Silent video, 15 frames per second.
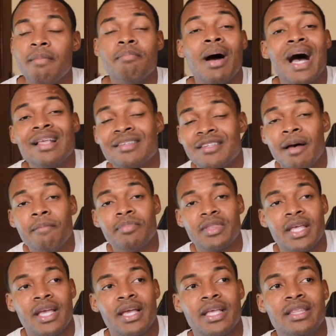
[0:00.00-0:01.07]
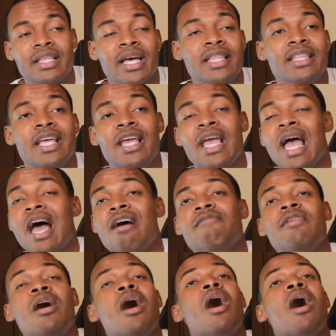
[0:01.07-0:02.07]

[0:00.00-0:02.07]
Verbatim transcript: and bought something and then they have